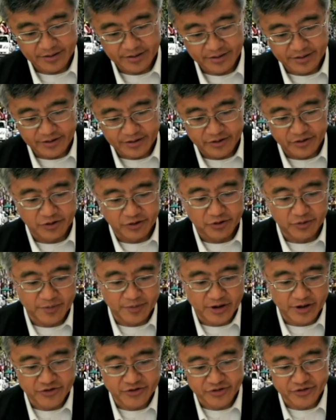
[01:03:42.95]
You
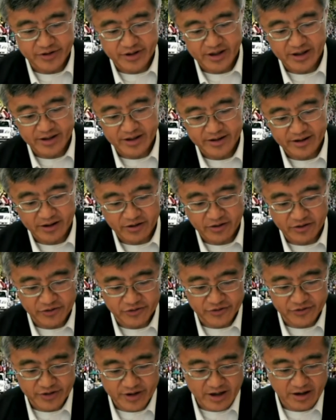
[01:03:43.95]
mentioned that there's
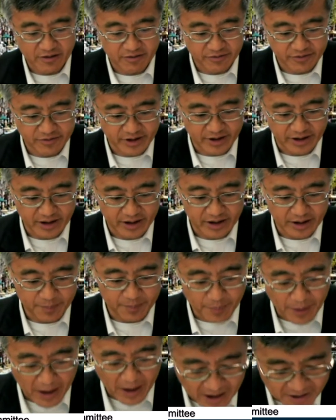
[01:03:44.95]
now the
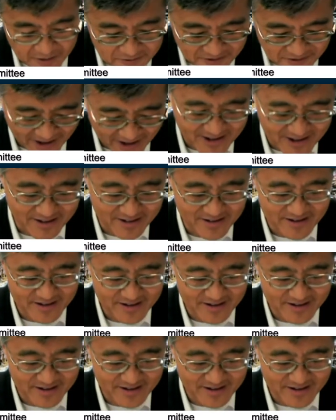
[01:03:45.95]
bivalent